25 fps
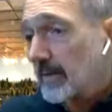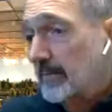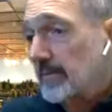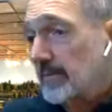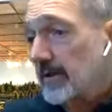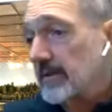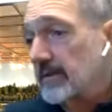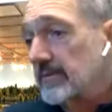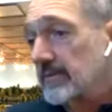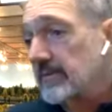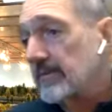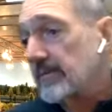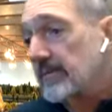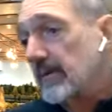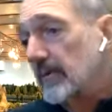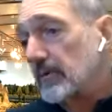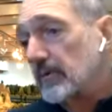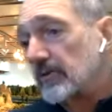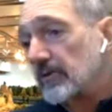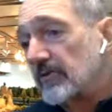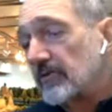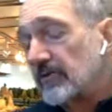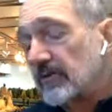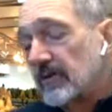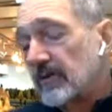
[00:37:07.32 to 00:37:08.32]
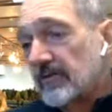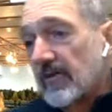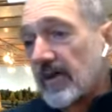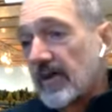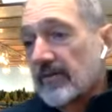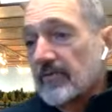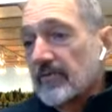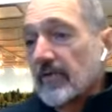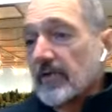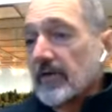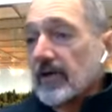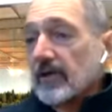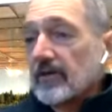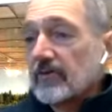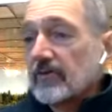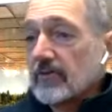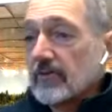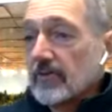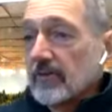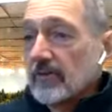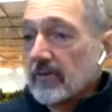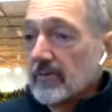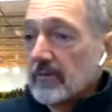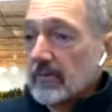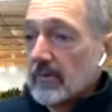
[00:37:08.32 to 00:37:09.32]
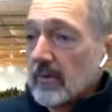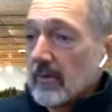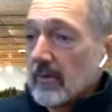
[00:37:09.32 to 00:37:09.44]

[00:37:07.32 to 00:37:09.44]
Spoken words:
but we'll just leave that for the next crew.